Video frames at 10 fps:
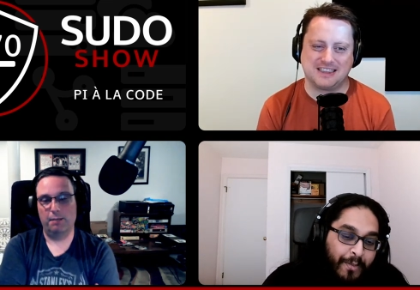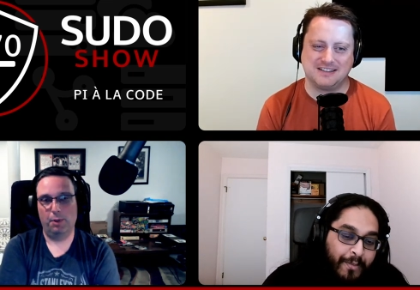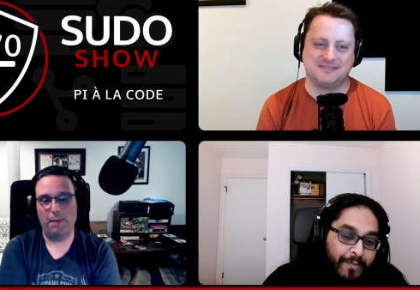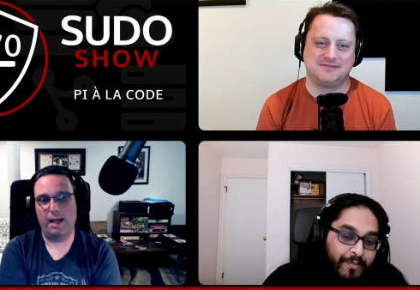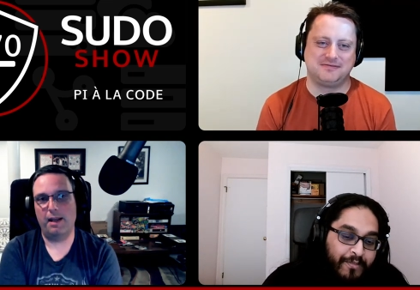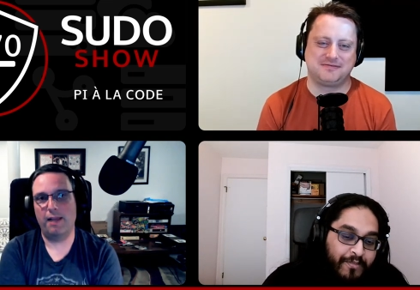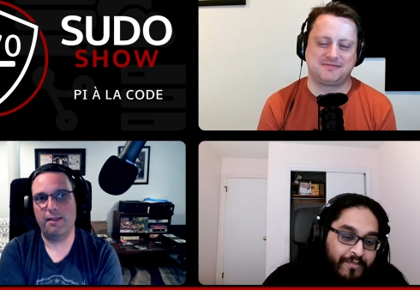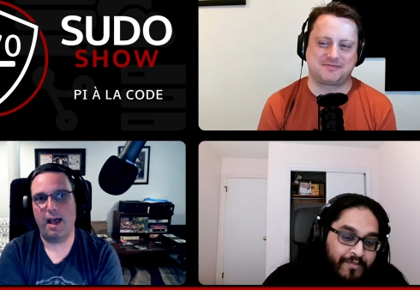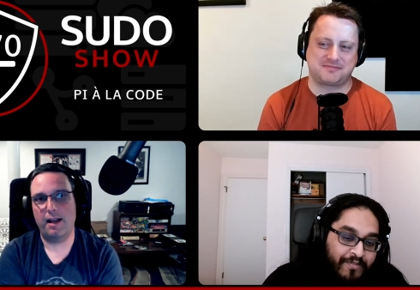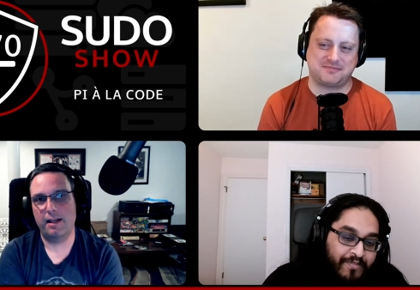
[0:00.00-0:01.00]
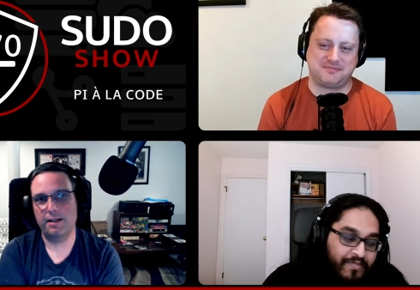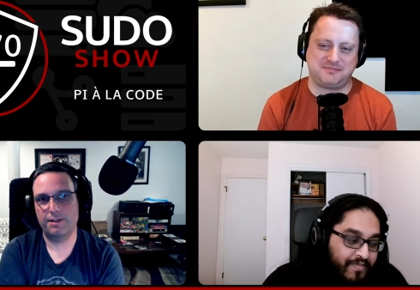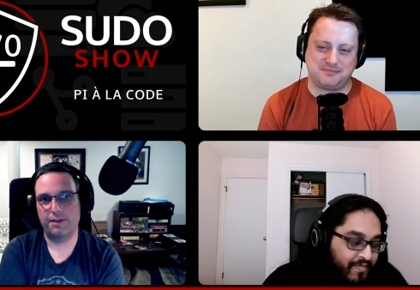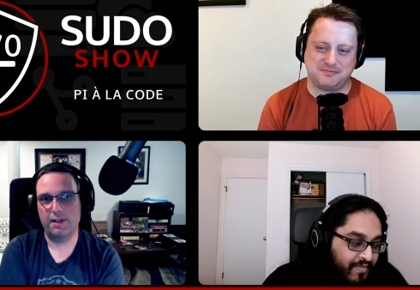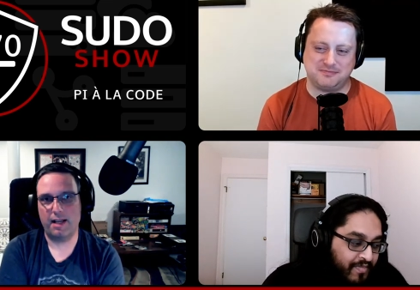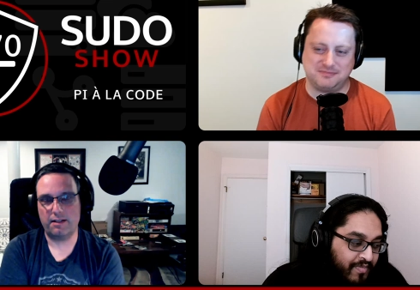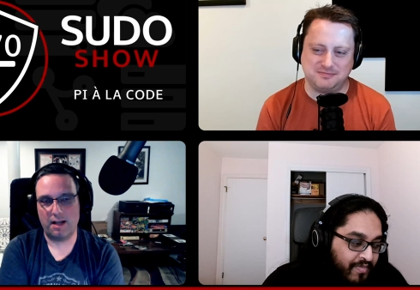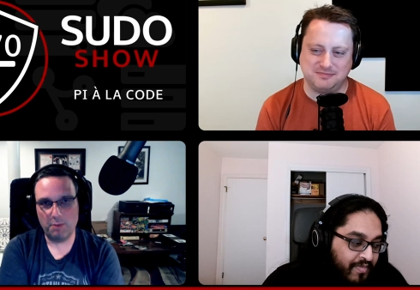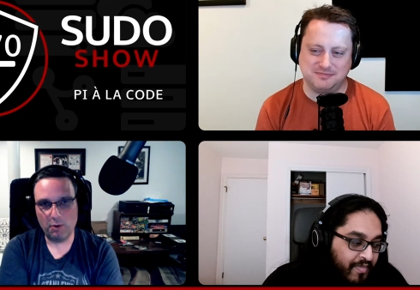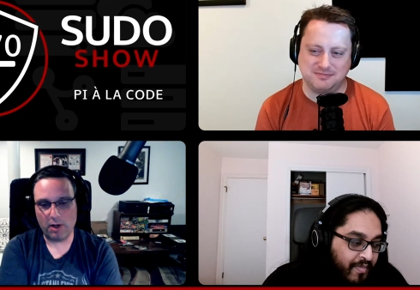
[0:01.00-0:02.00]
Speaker 1: implement, and that is the next
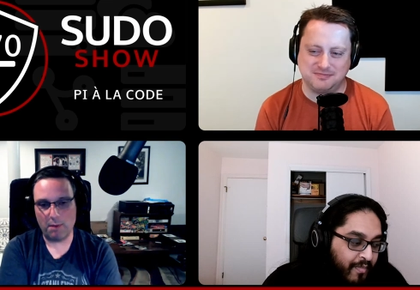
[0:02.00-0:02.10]
time you come